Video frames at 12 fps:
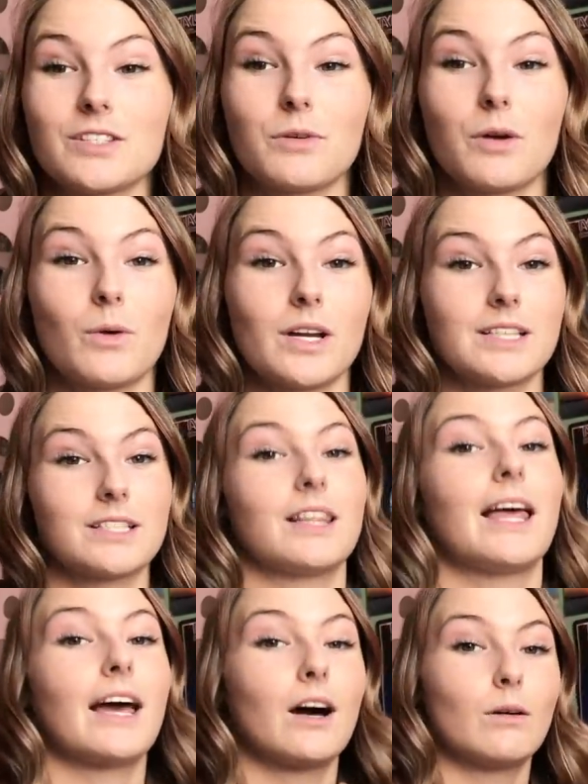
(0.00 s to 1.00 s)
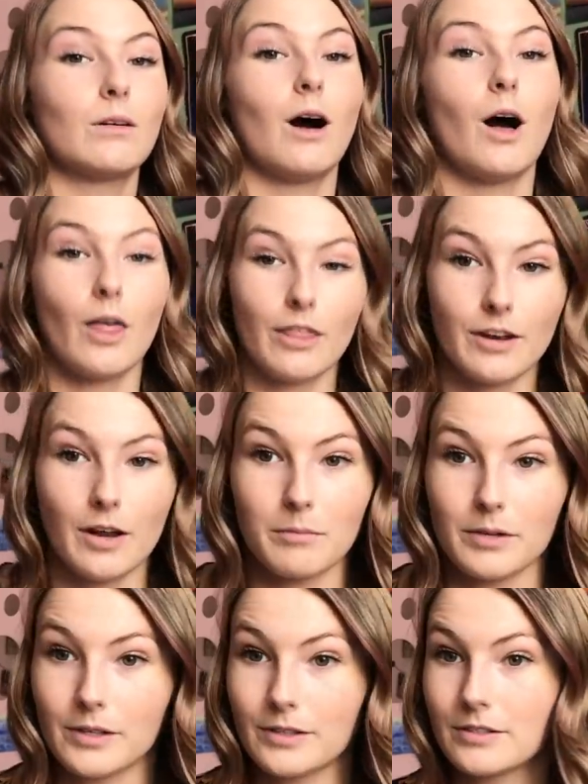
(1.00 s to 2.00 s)
So I wanted to lay out all the
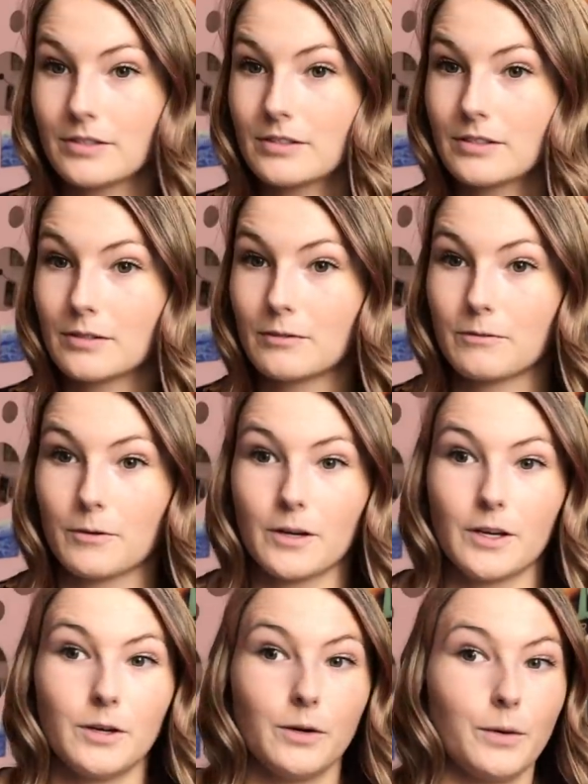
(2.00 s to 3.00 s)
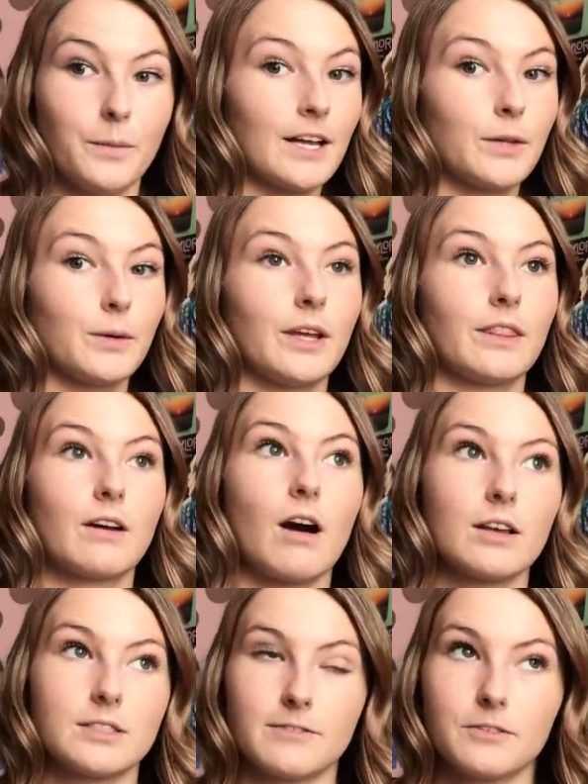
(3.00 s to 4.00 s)
numbers for you, including the
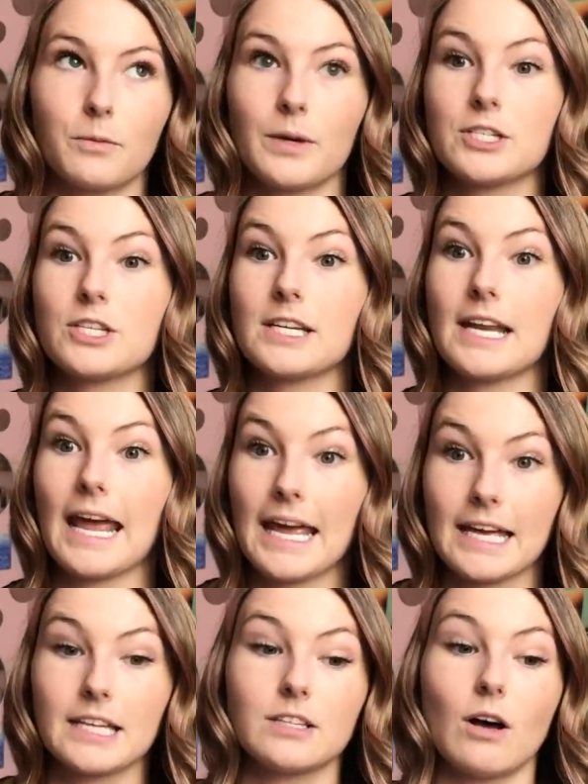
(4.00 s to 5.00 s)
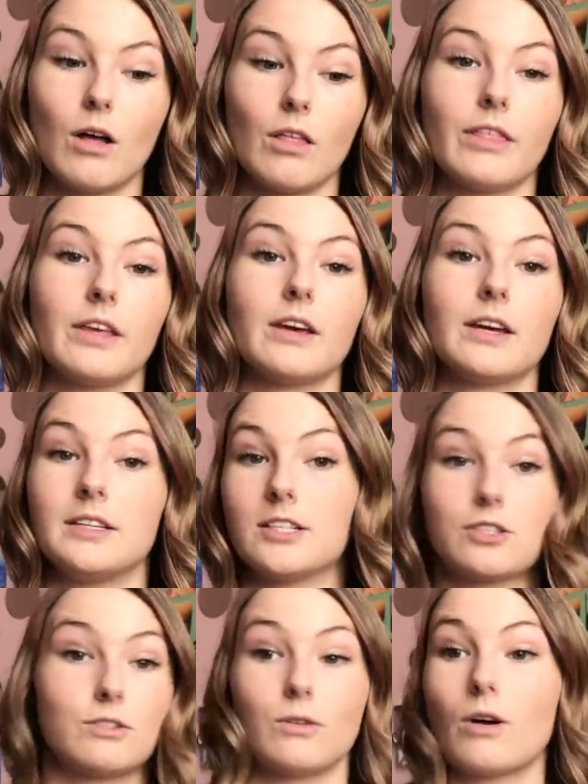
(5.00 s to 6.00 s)
cost of tuition and all the
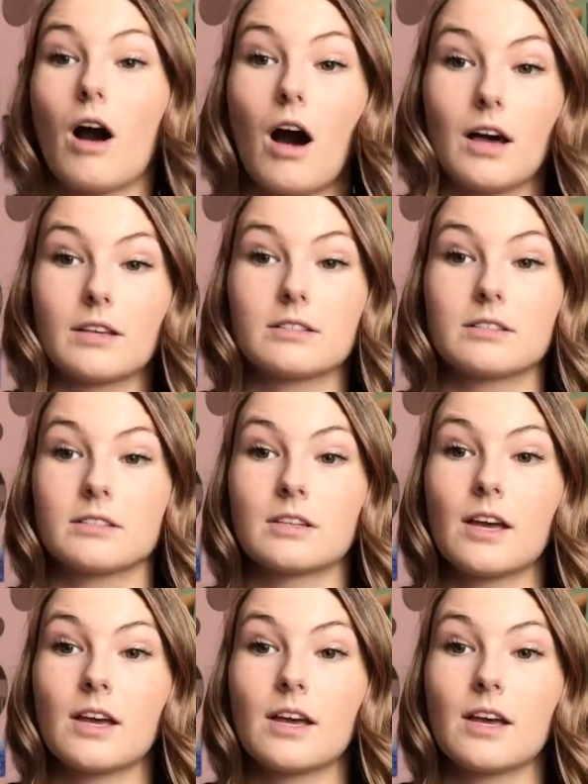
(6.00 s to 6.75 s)
additional costs